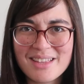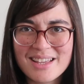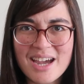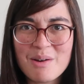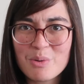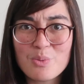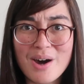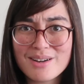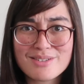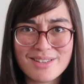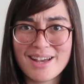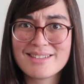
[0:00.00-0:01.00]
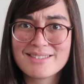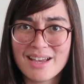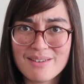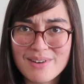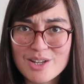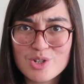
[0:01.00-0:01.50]
Like I would watch that
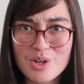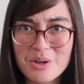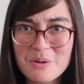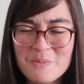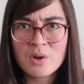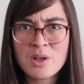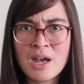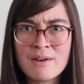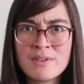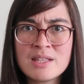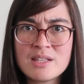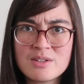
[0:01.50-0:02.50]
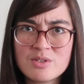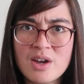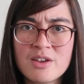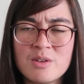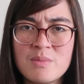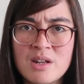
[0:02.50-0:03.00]
sci-fi show where you have like this
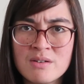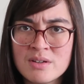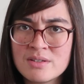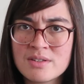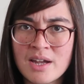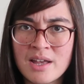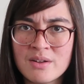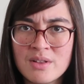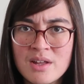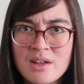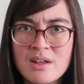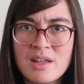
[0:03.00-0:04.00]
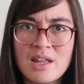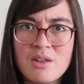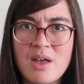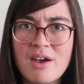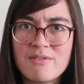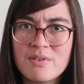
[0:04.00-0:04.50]
documentary style and
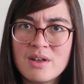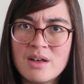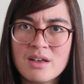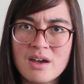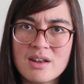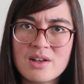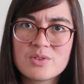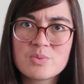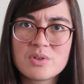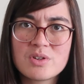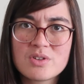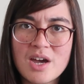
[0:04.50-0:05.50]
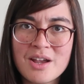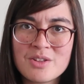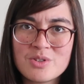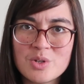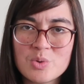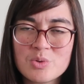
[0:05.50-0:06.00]
you have cutouts where you're
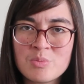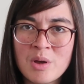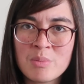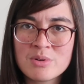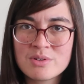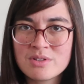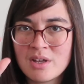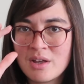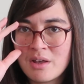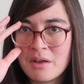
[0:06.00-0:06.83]
talking to the crew members